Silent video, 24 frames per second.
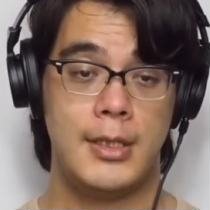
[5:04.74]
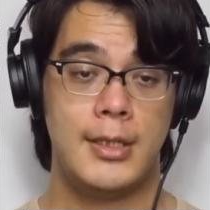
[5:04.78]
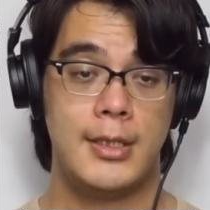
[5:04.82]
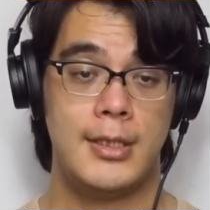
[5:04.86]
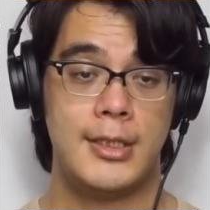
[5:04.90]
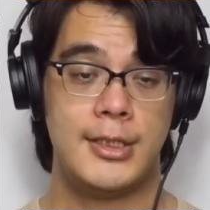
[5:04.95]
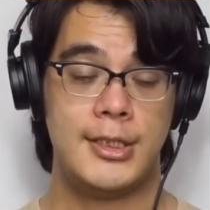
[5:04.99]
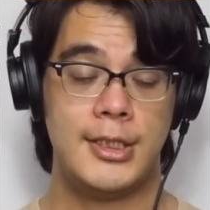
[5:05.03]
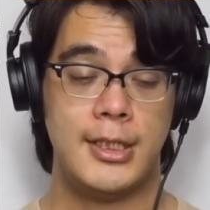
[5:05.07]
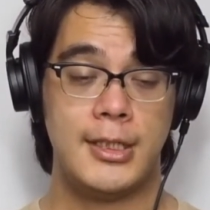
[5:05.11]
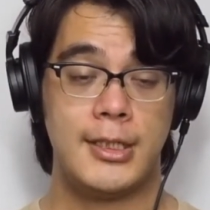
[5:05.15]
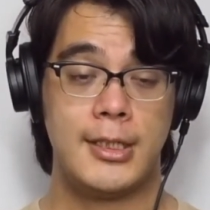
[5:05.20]

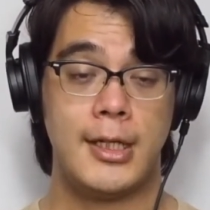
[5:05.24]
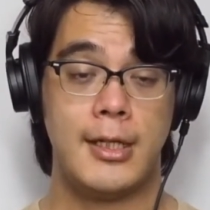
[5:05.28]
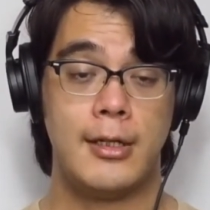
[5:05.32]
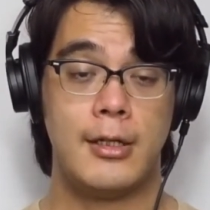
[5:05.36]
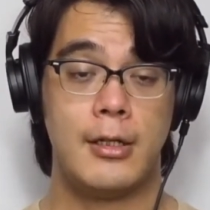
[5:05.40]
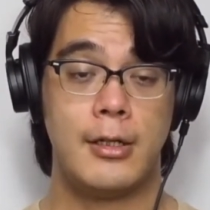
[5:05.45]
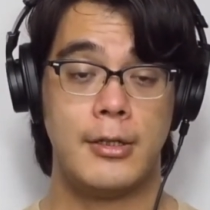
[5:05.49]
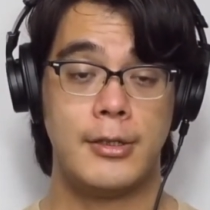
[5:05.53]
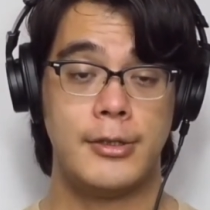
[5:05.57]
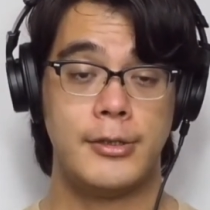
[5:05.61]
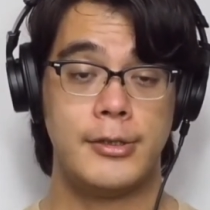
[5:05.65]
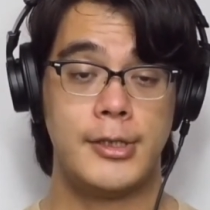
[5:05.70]
Shinkai
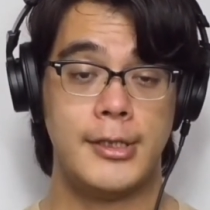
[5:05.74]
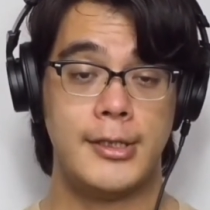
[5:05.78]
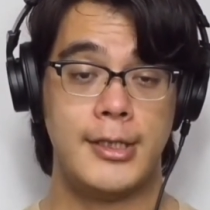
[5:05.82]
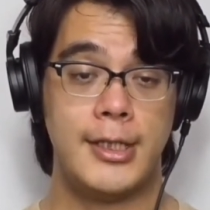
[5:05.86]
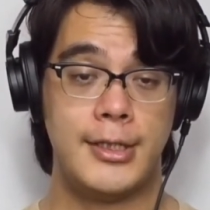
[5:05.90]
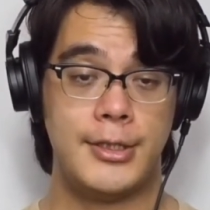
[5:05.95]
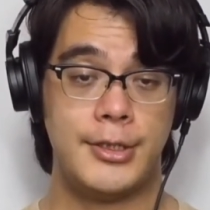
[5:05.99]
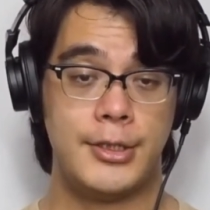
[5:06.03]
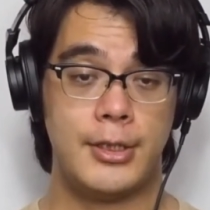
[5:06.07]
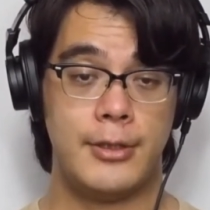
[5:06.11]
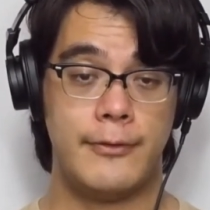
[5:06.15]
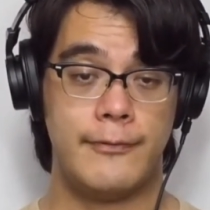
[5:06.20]
garnered
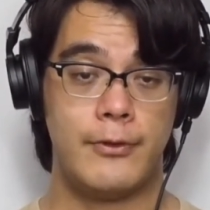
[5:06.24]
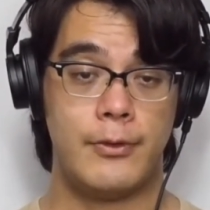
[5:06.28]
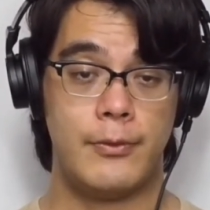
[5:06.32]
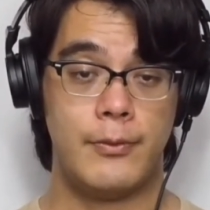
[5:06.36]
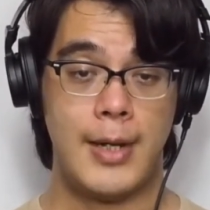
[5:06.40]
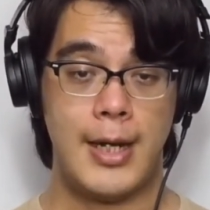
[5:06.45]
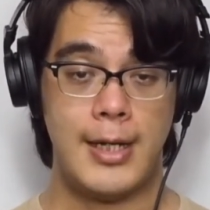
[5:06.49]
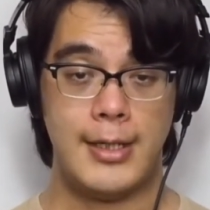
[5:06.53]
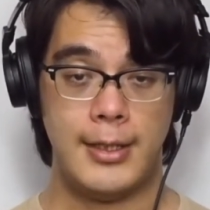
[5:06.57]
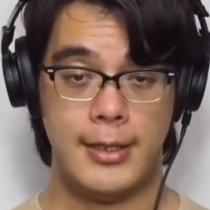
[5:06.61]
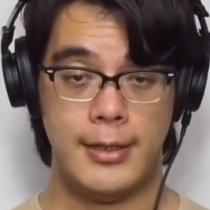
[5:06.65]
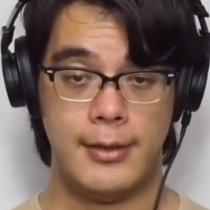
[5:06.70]
attention for
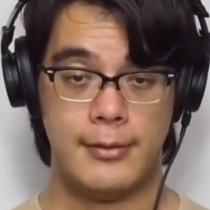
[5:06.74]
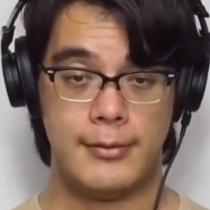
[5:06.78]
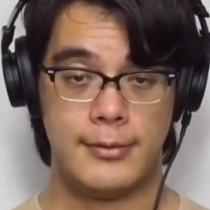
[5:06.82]
writing,